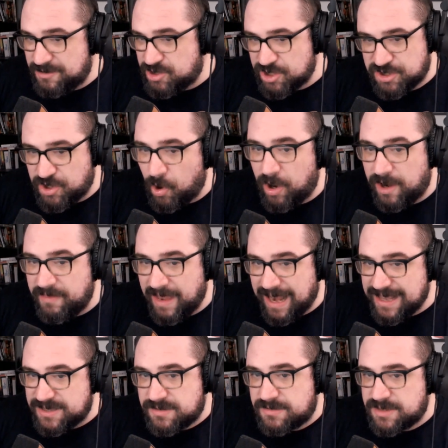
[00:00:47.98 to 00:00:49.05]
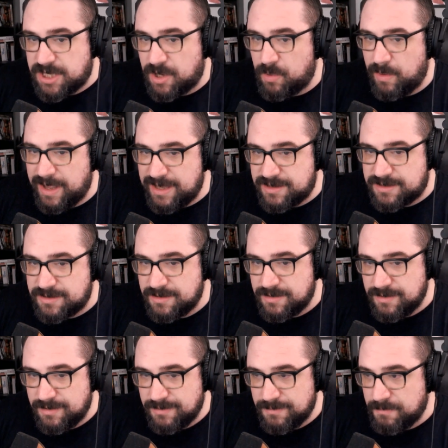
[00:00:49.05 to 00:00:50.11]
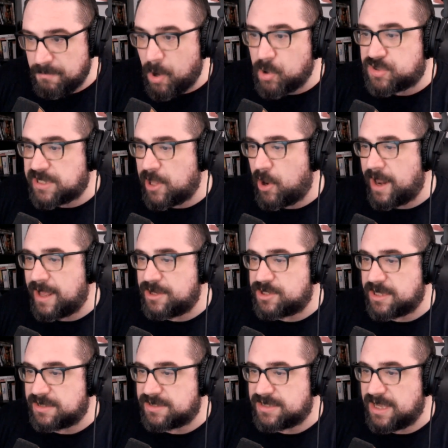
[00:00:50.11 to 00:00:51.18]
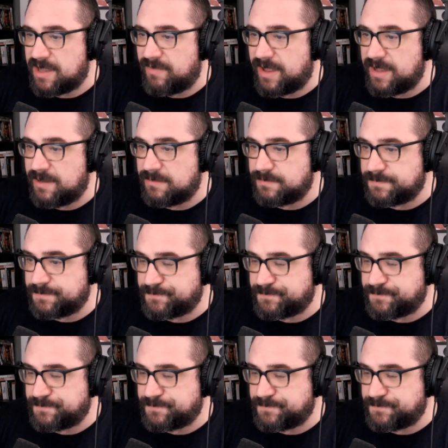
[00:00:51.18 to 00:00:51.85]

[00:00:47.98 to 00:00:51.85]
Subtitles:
Just all in the last 2 weeks. Mostly on HLTV.